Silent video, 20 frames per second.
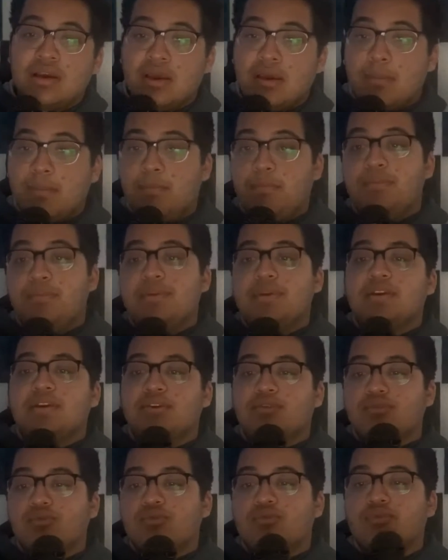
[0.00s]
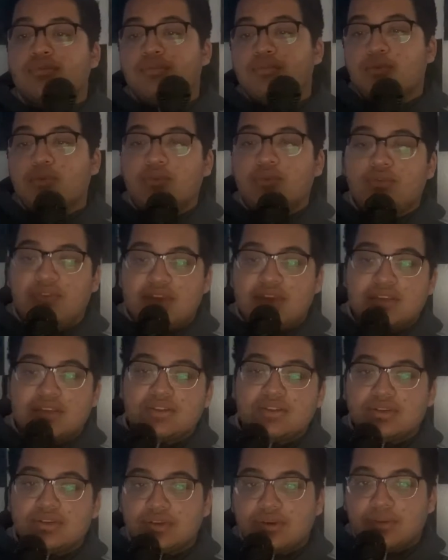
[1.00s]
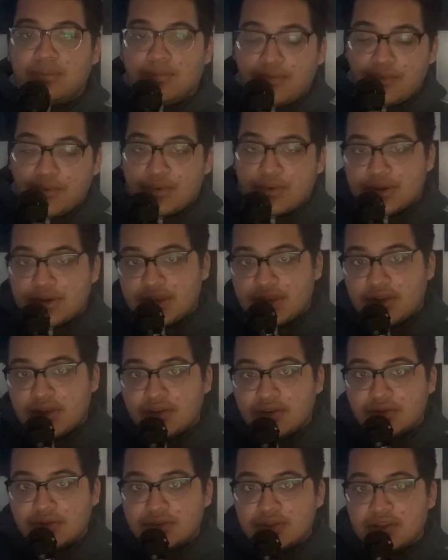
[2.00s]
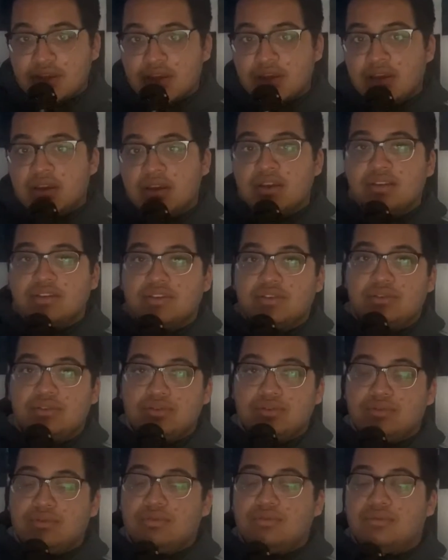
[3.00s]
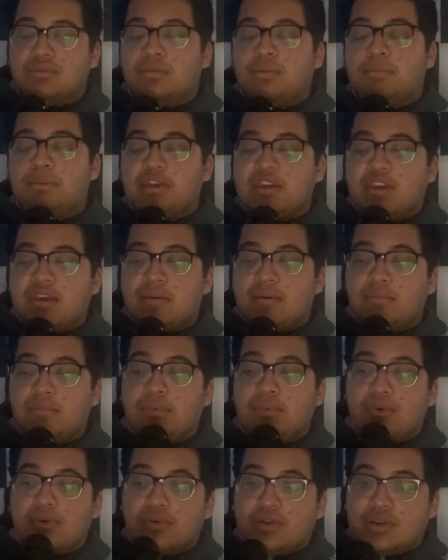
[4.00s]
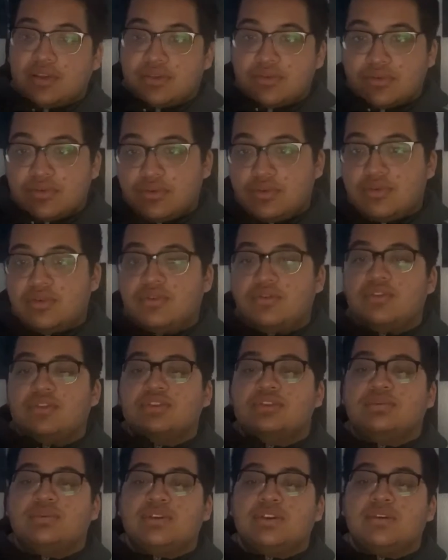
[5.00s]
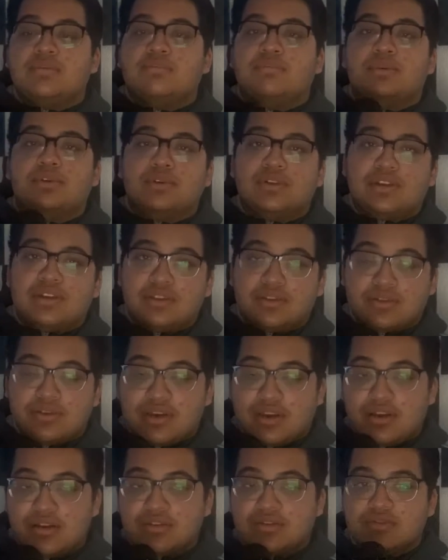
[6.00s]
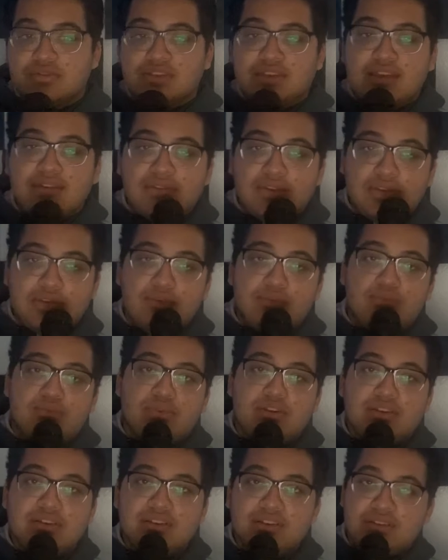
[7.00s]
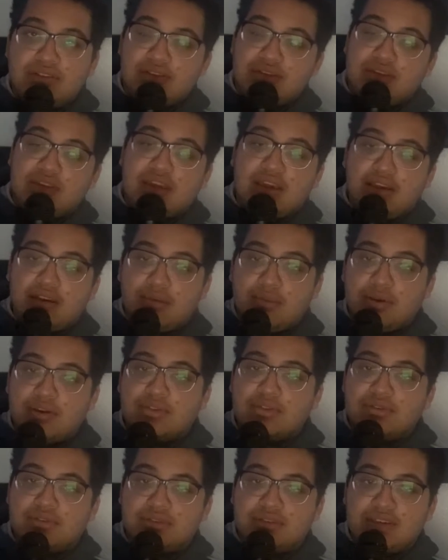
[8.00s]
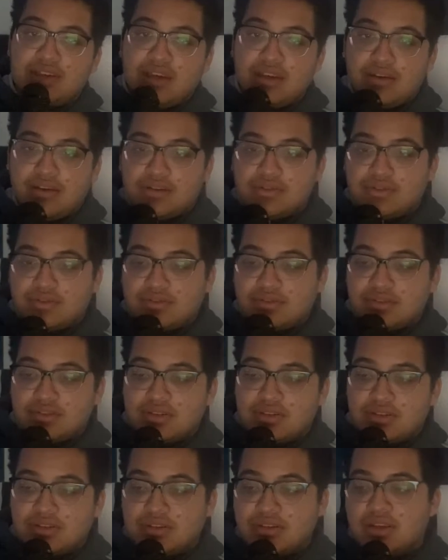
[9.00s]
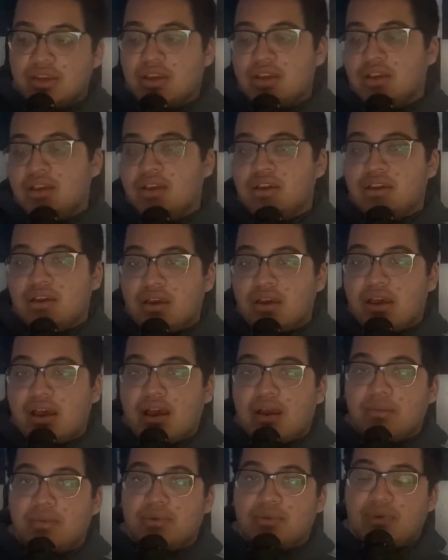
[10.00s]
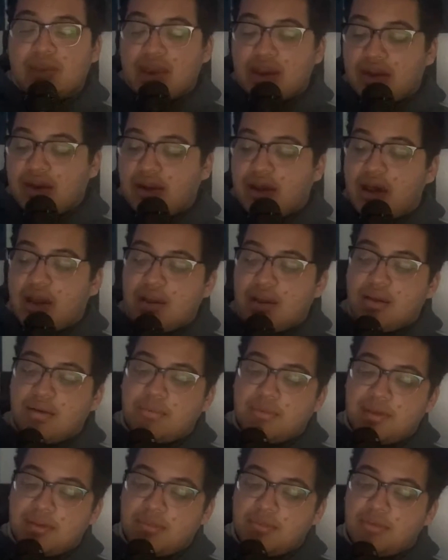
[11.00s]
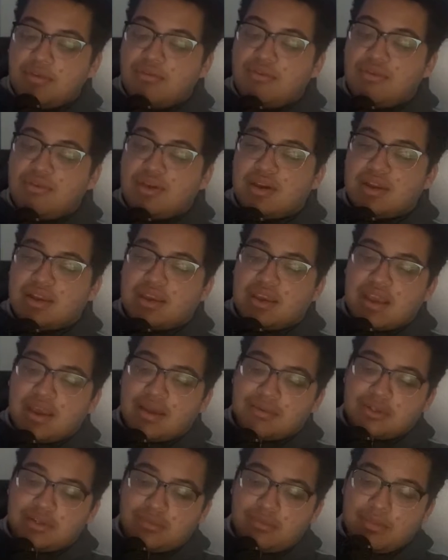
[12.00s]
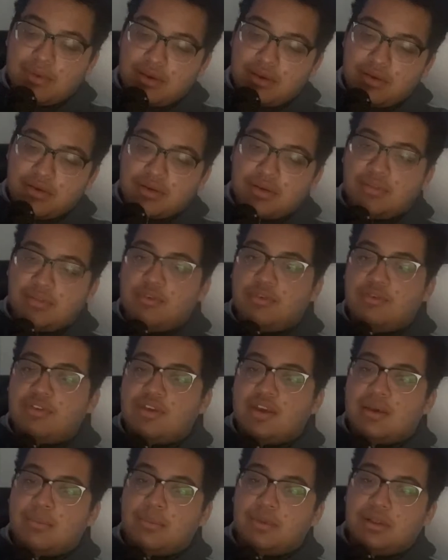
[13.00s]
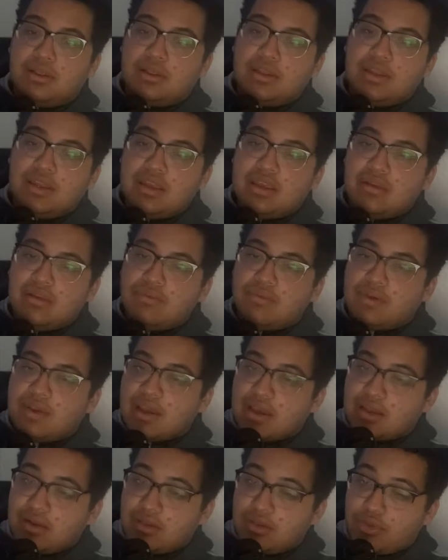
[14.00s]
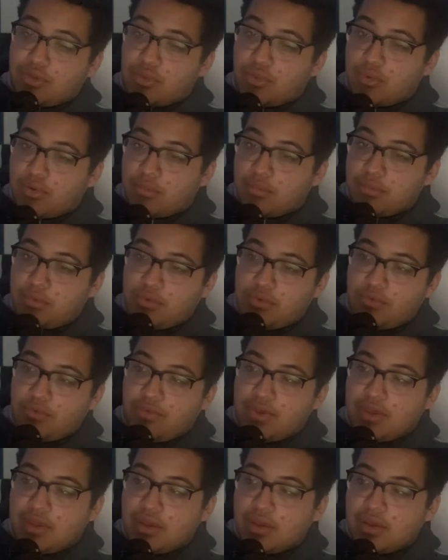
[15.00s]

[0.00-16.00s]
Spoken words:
big group movie. It took them 4 years to begin building their universe, begin building their characters, giving you reason to care about those characters. Because, I mean, we had an Iron Man movie, we had a Captain America movie, I believe we had the Thor movie,